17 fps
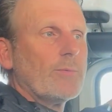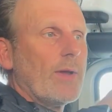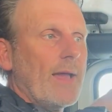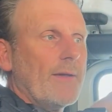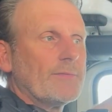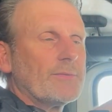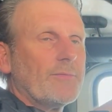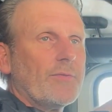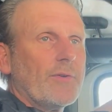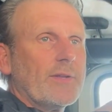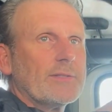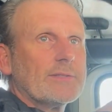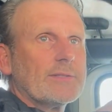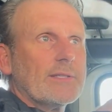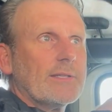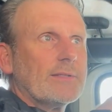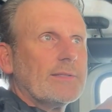We have some
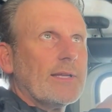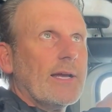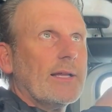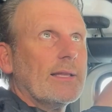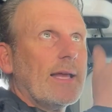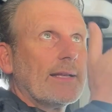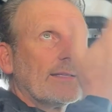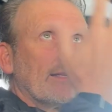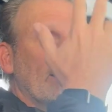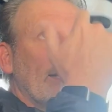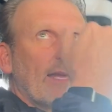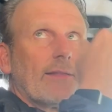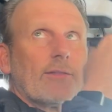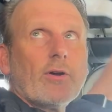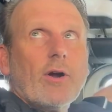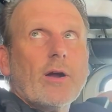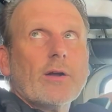friends that like to
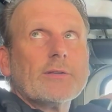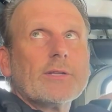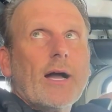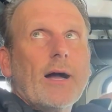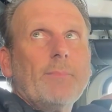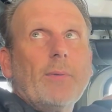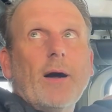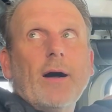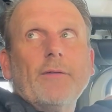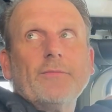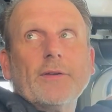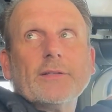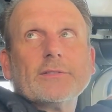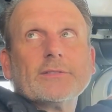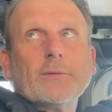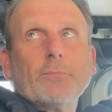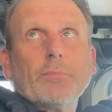take their hard top off,
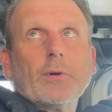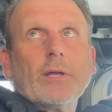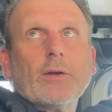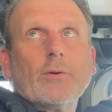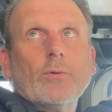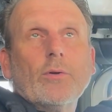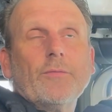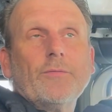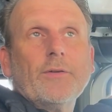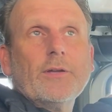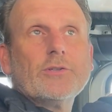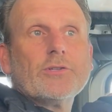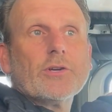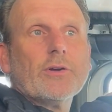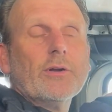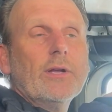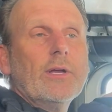and it's a pretty cool
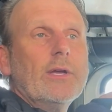feature.